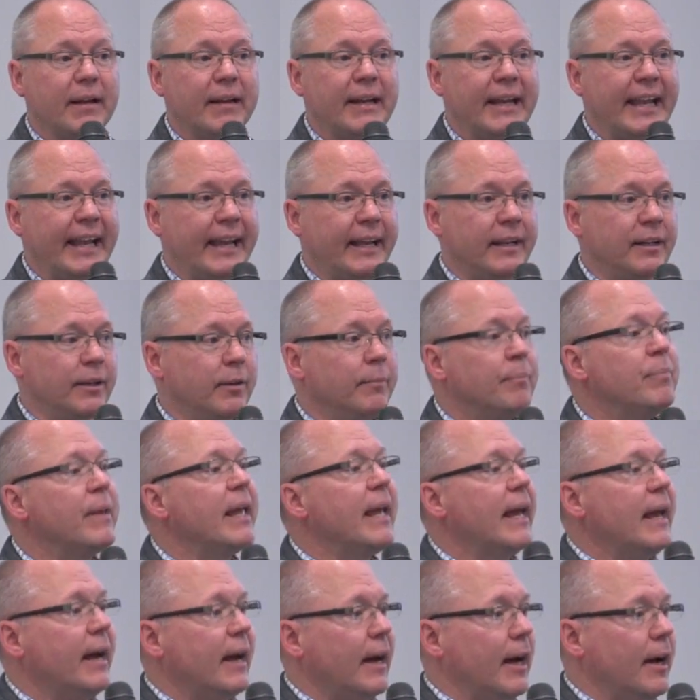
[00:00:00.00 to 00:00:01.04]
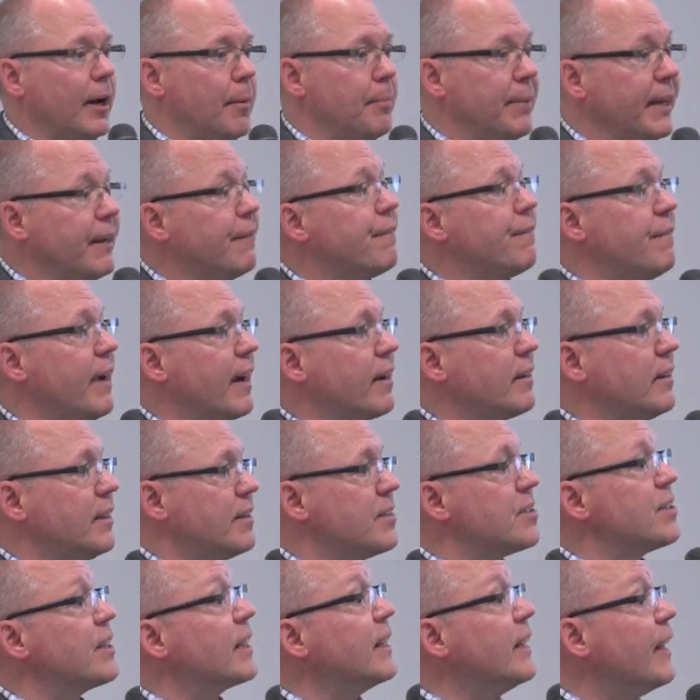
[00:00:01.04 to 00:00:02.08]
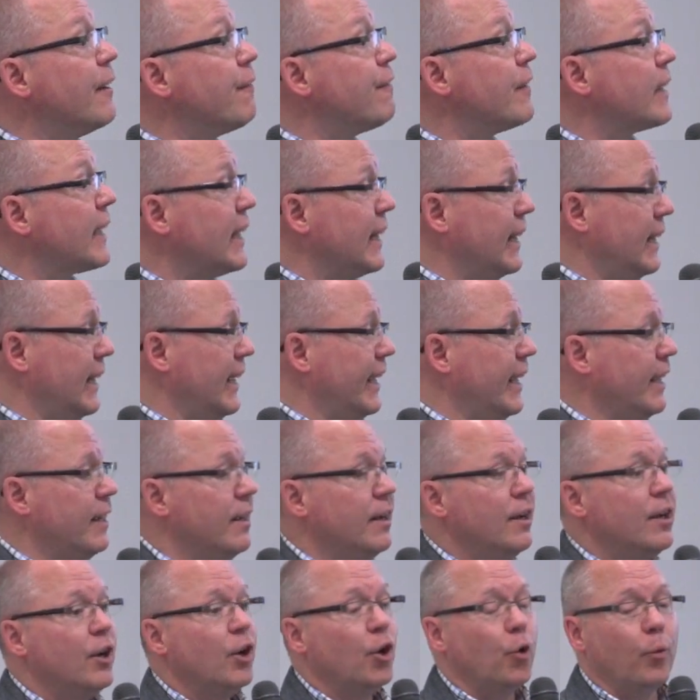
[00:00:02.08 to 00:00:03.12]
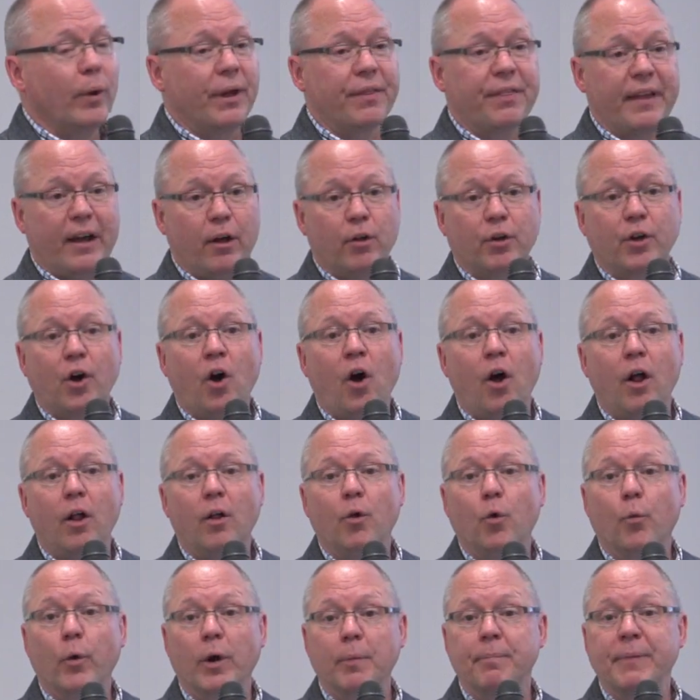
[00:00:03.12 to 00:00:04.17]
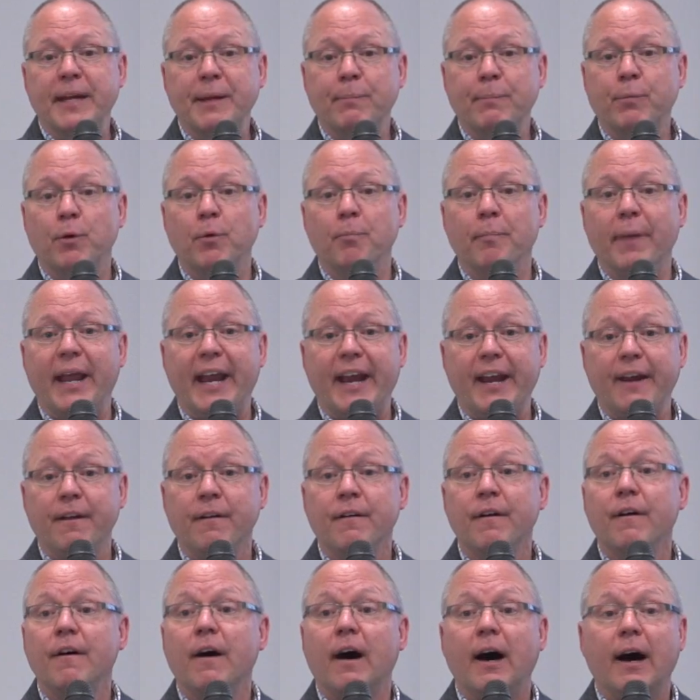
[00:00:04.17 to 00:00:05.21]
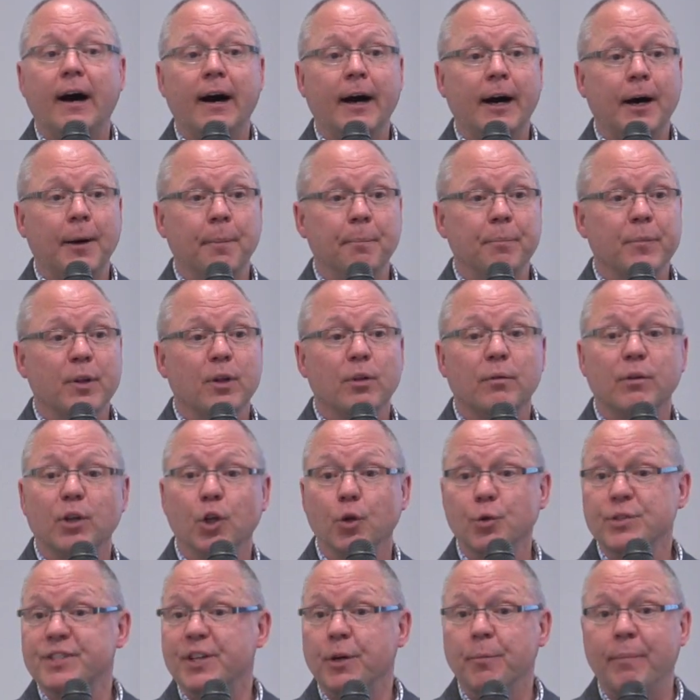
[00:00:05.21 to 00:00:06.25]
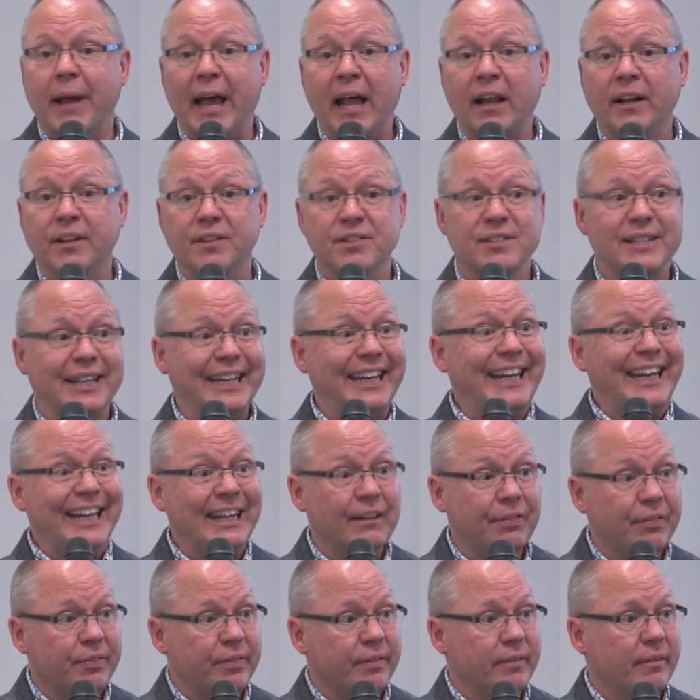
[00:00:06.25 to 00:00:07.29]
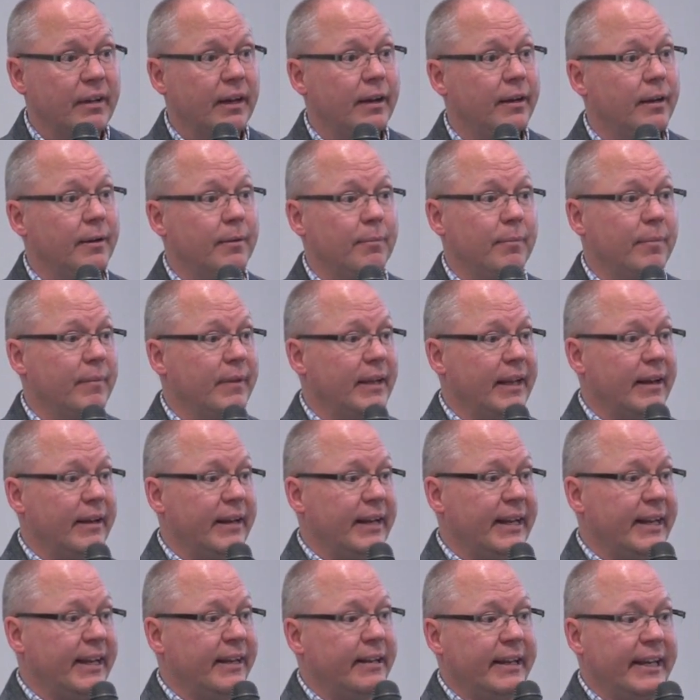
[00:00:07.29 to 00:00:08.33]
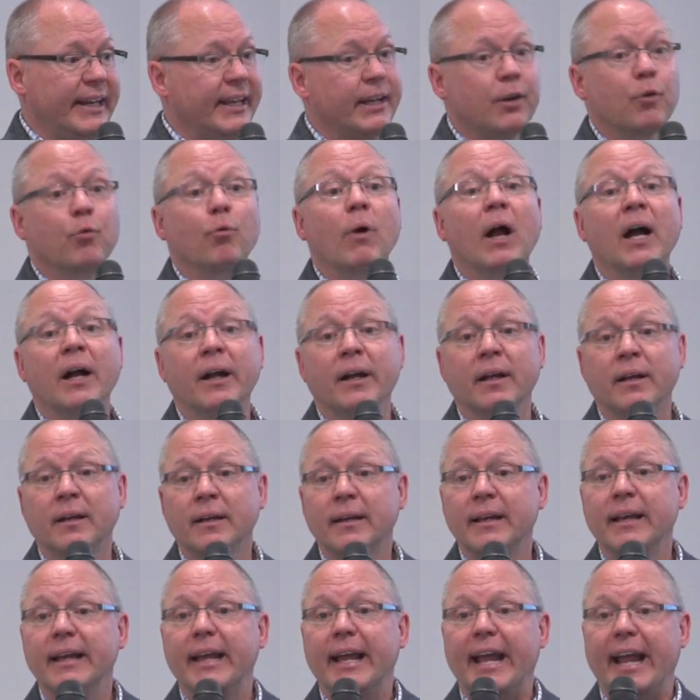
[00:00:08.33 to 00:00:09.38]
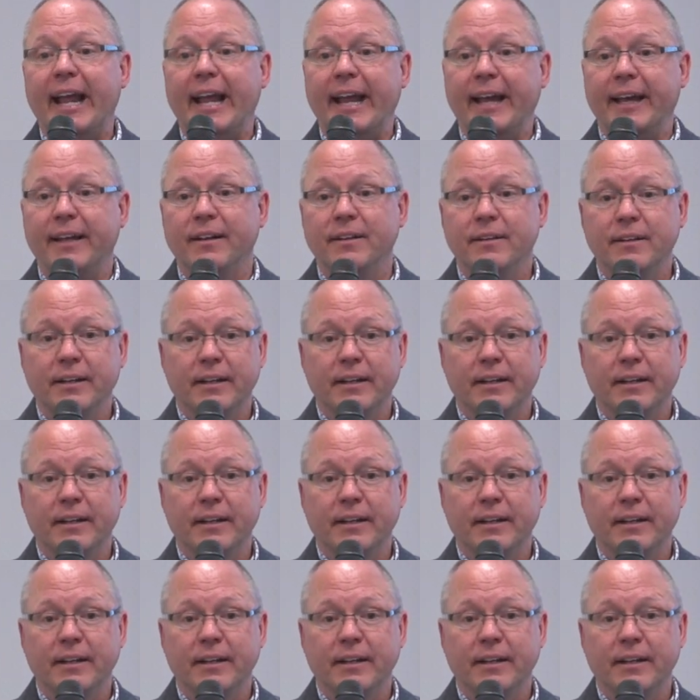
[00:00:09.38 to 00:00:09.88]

can be affected significantly with alcohol, where people may lose their balance and hit a rug and